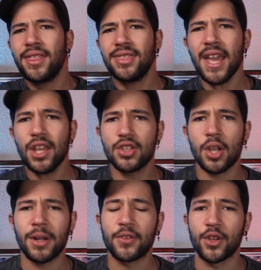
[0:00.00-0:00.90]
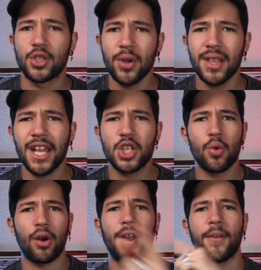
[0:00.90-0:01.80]
Thank you so much for doing that. You
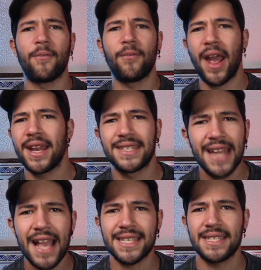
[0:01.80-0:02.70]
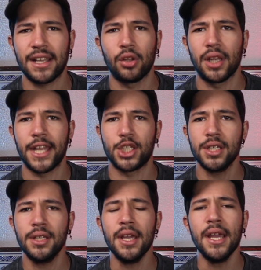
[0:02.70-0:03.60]
are a fantastical
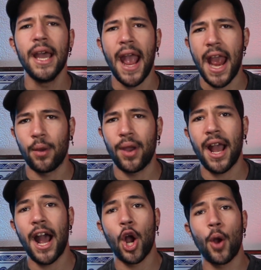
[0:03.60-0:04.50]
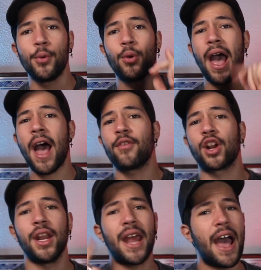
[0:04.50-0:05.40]
legend. Anyway, I hope you have or
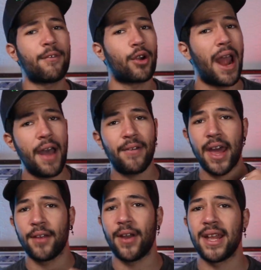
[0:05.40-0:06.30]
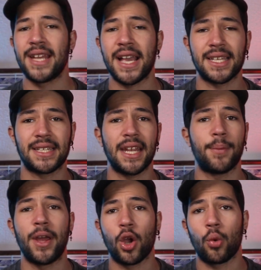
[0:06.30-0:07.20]
gonna have or have had a fantastic day,
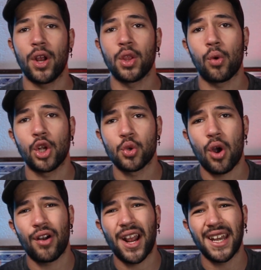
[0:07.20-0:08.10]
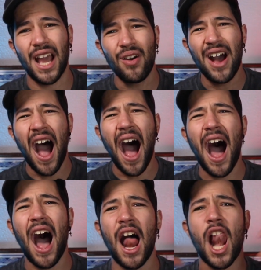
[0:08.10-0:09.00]
depending on where in the world you are right now.
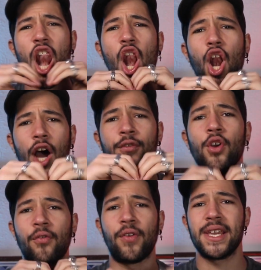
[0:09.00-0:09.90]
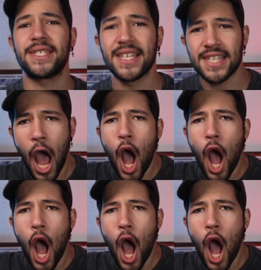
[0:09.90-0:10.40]
I love your faces.